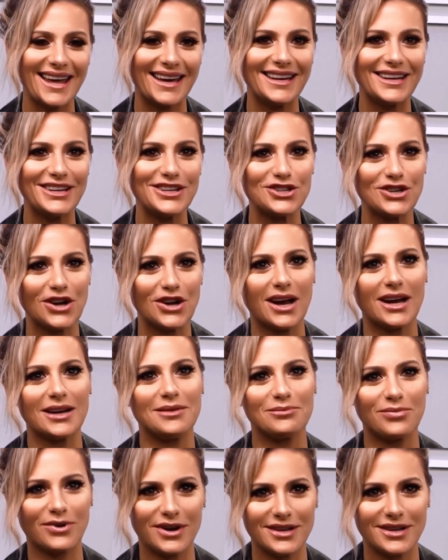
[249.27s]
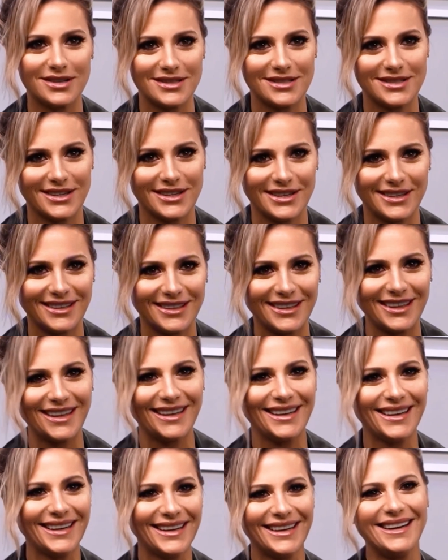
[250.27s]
talking about how thankful she